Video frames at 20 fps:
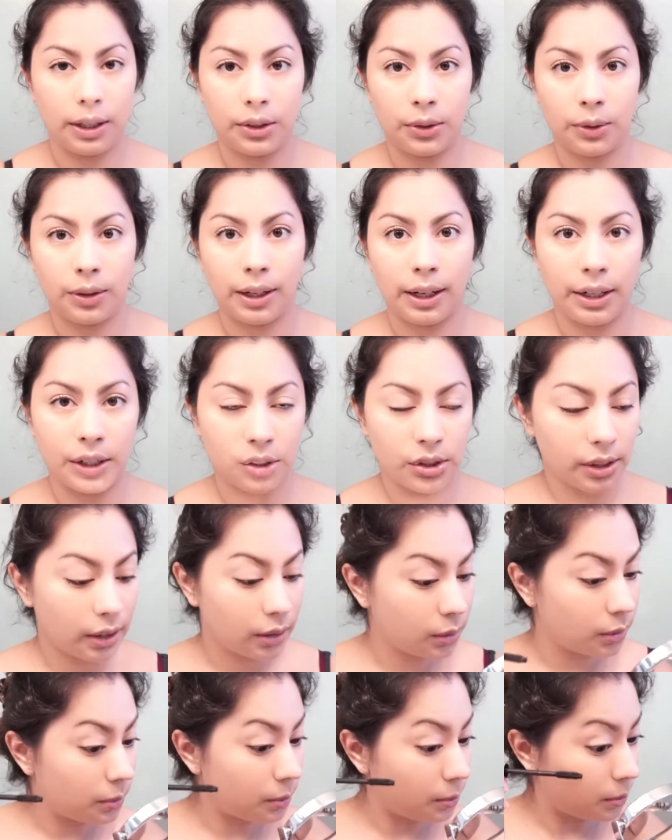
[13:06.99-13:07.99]
do the
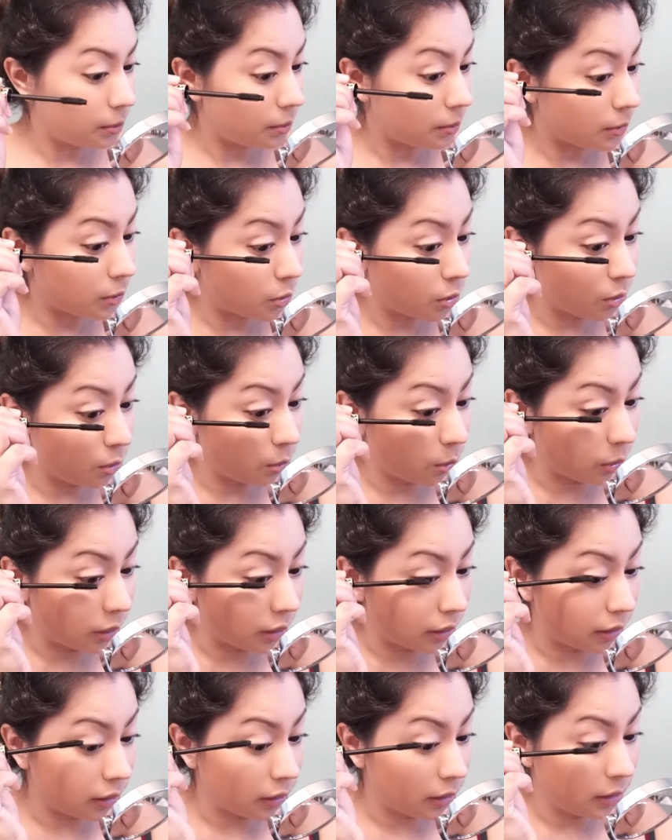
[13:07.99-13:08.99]
eyeshadow to
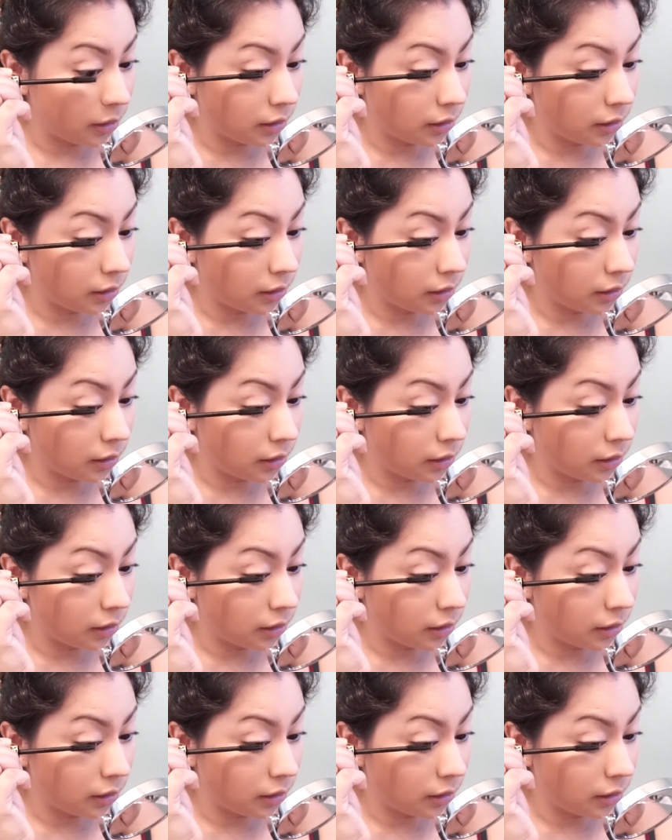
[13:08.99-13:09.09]
avoid,